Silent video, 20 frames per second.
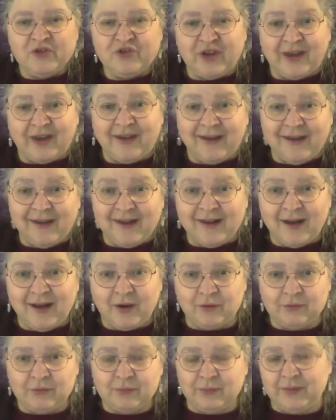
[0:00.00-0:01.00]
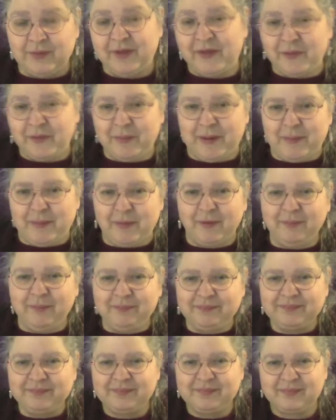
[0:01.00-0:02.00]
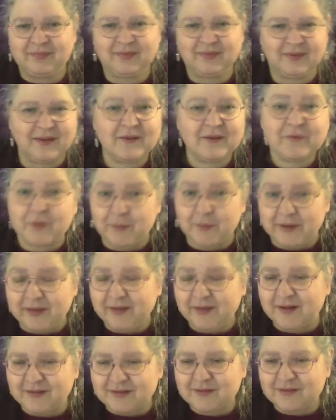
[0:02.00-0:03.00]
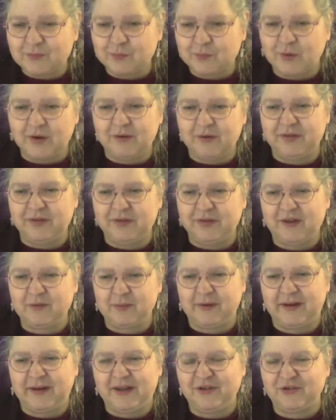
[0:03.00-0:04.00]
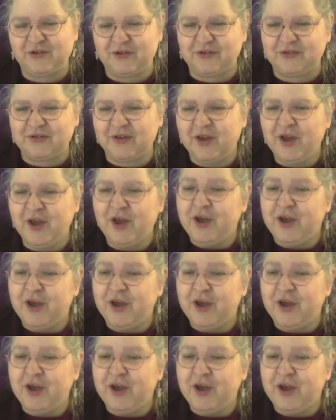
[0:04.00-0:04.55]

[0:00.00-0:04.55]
checking it out with other people. For me, that's one of the explanations.